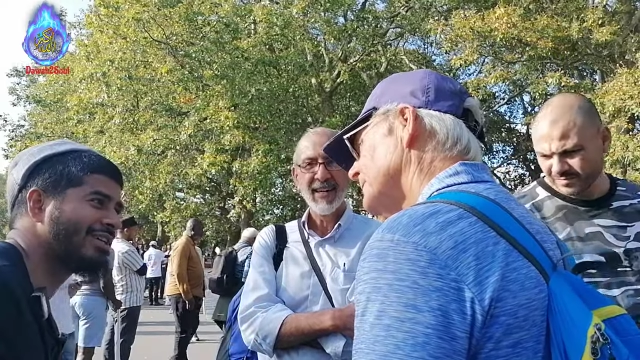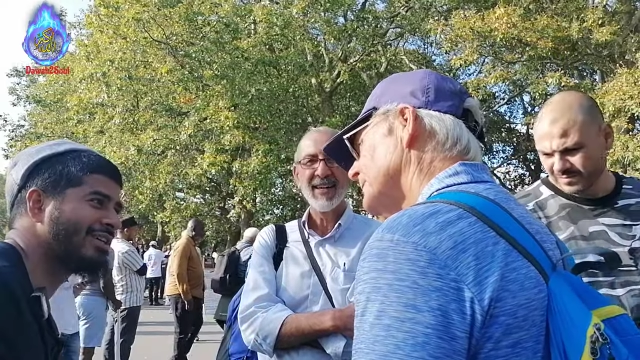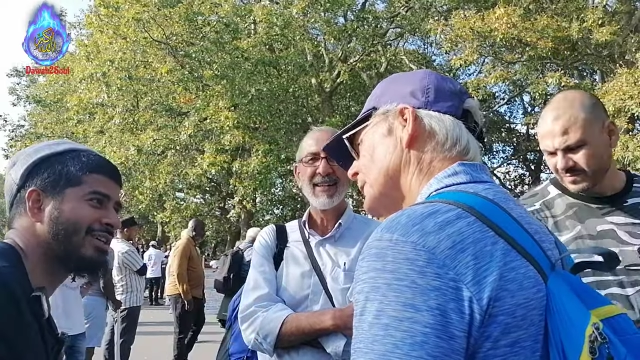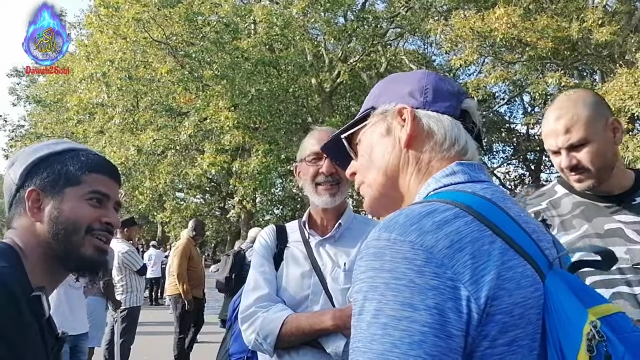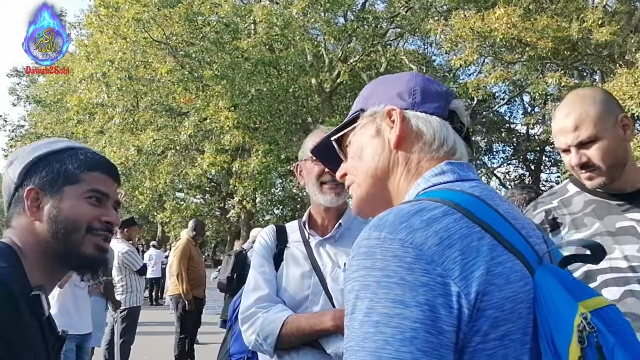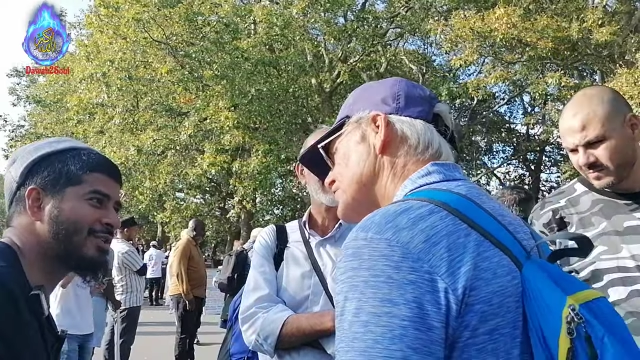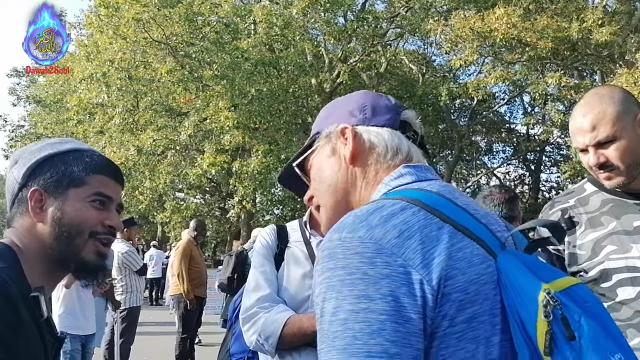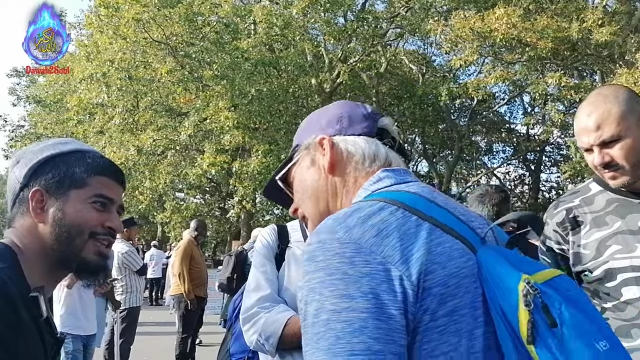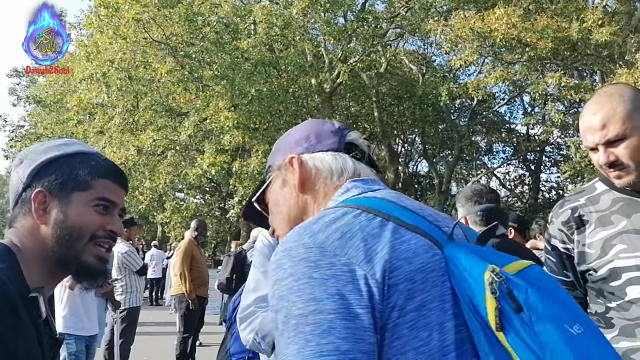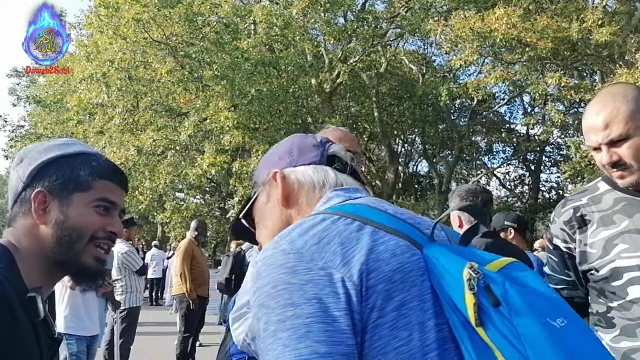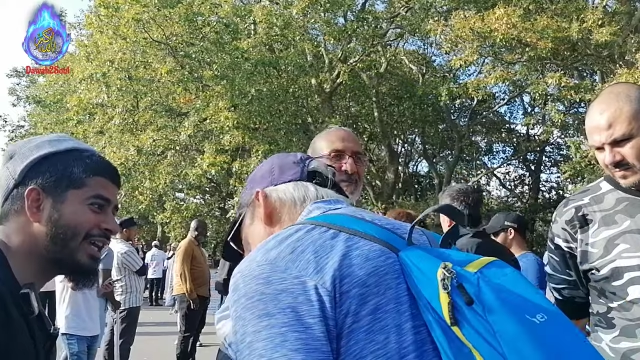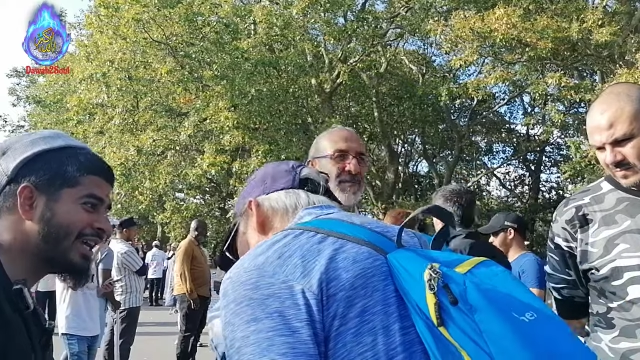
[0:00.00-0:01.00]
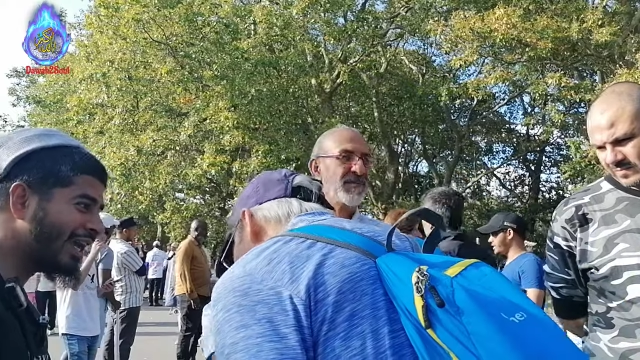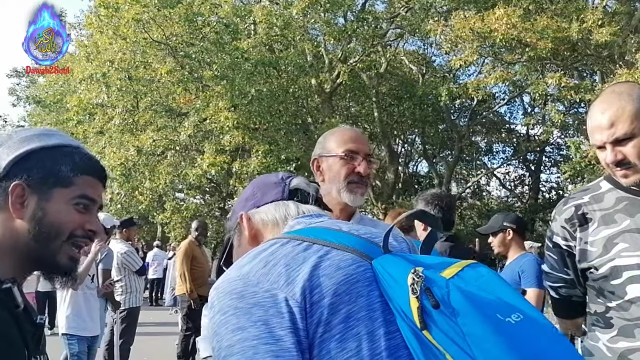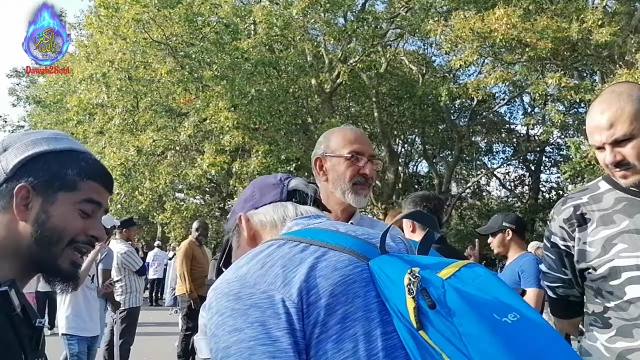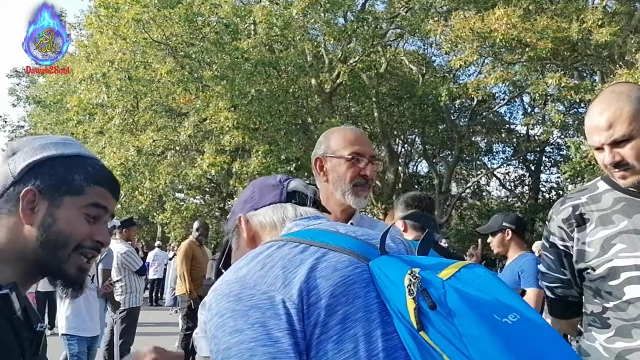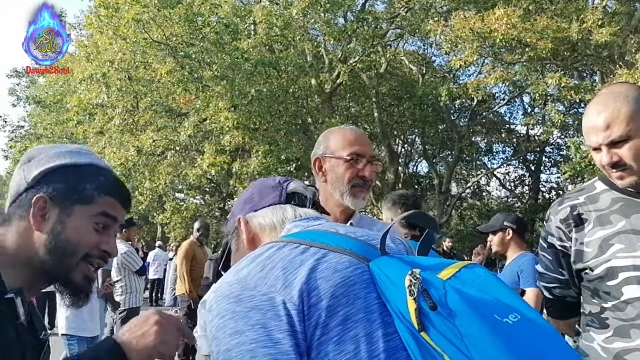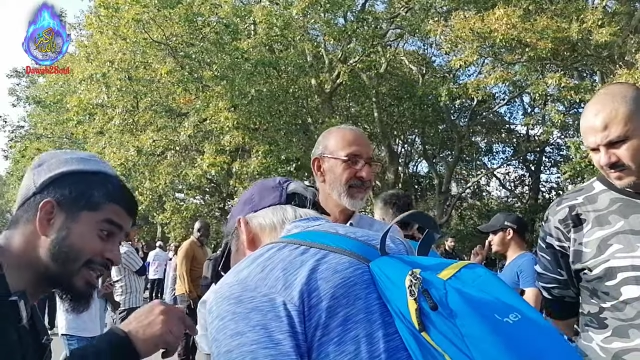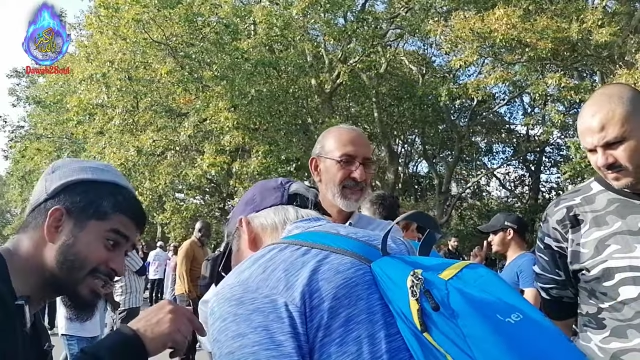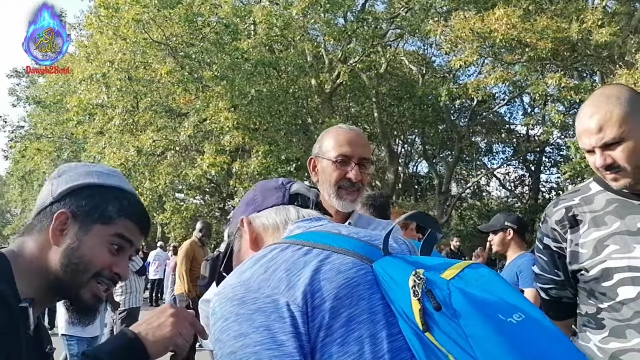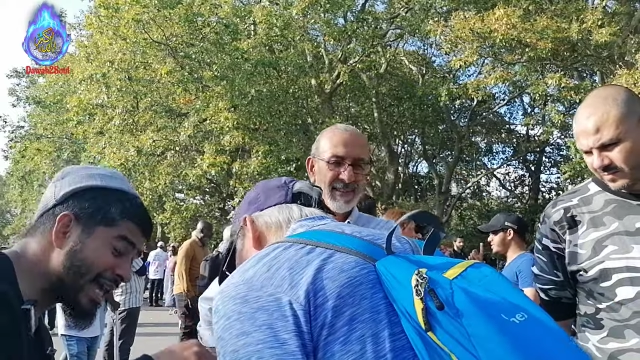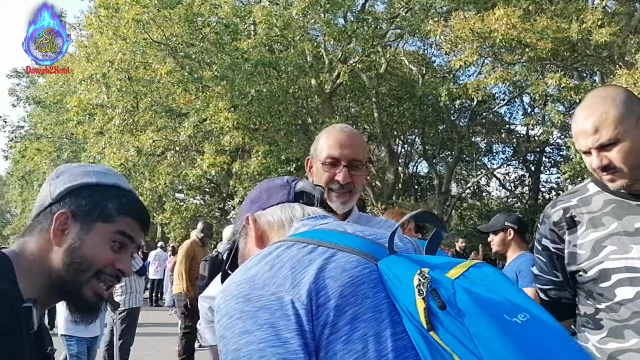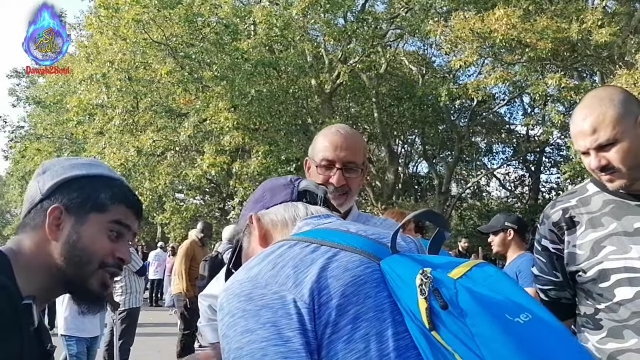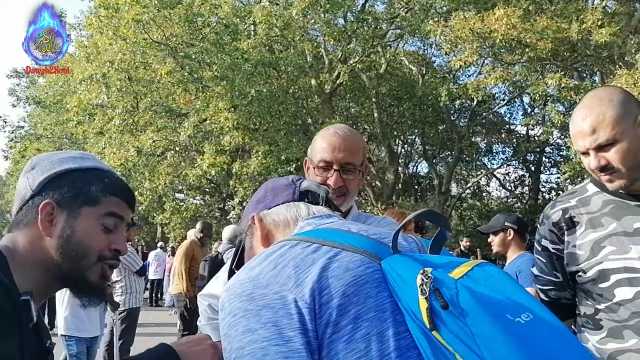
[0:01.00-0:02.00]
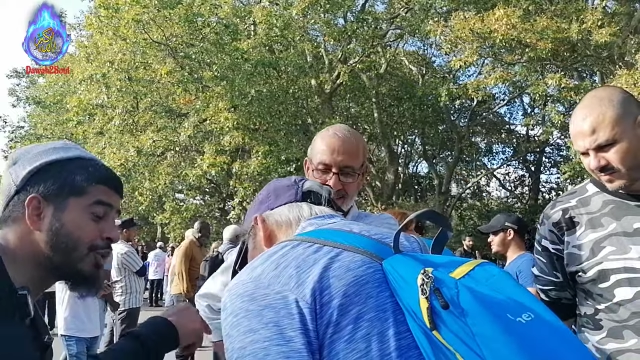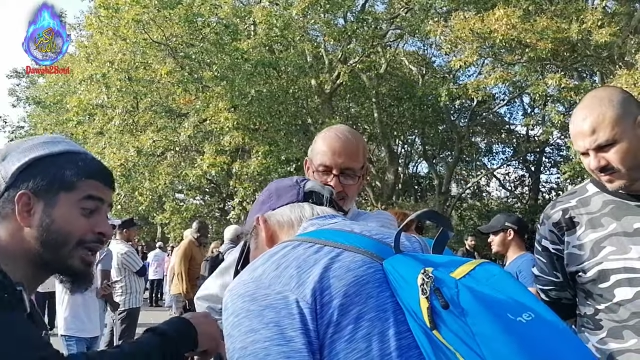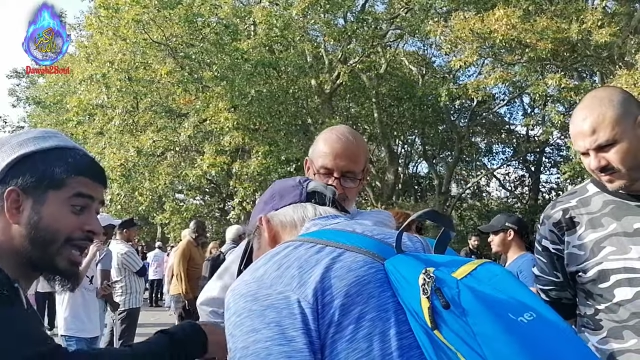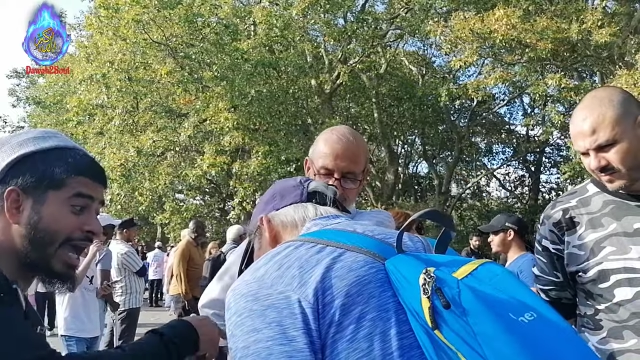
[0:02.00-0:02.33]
Speaker 1: Yeah. When you science understand? is what? It is telling you